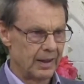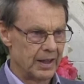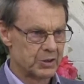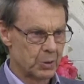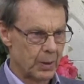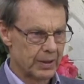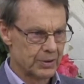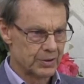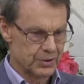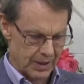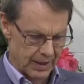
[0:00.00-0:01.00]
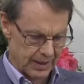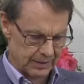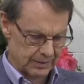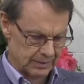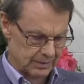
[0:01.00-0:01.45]
As Quakers
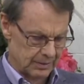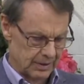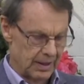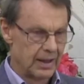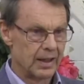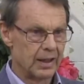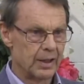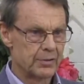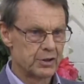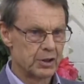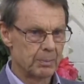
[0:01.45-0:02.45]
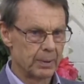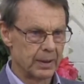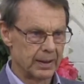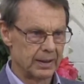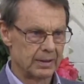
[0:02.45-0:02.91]
say, live
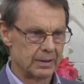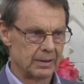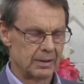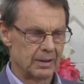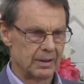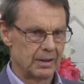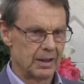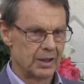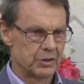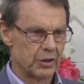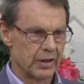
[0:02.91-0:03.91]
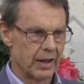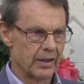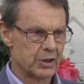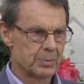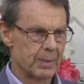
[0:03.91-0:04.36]
simply so that
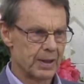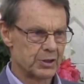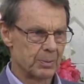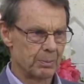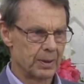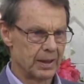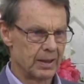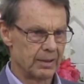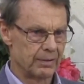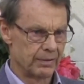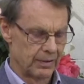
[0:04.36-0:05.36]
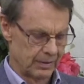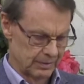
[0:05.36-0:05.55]
others may simply live.